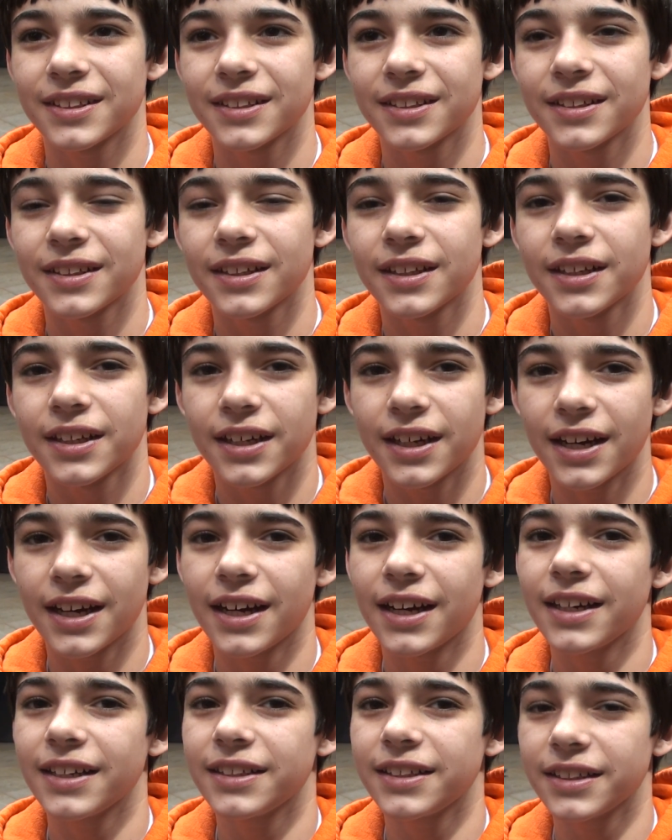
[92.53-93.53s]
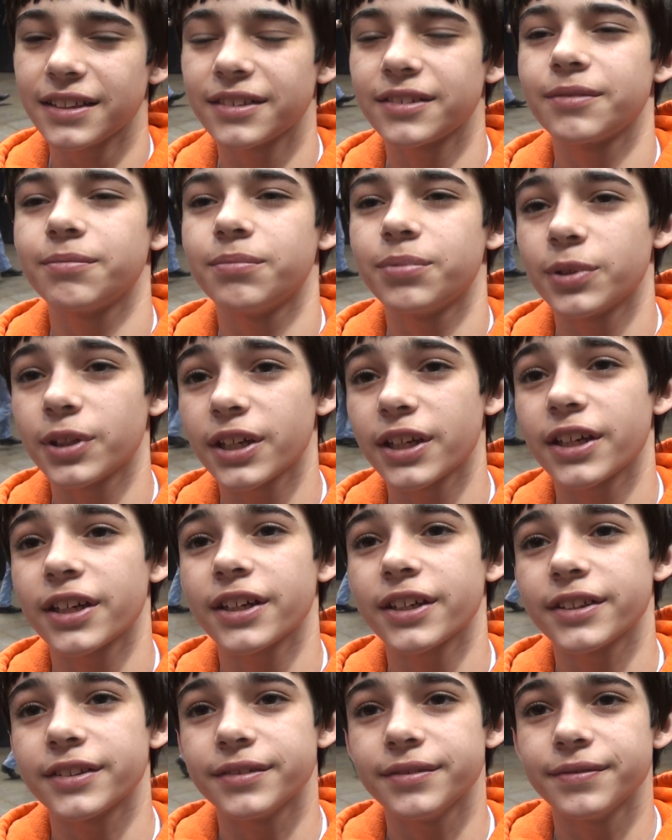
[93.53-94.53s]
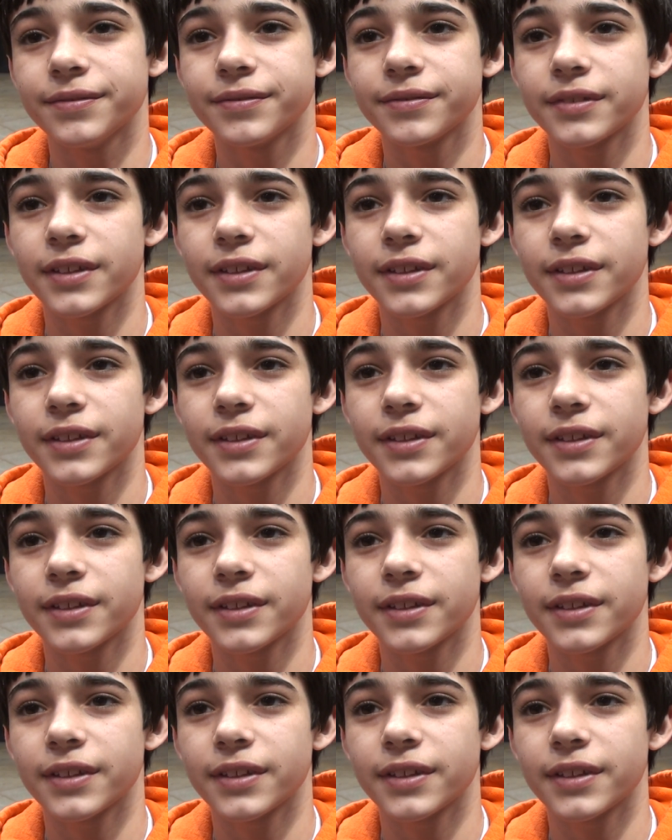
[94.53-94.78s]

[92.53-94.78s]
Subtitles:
I did pretty good.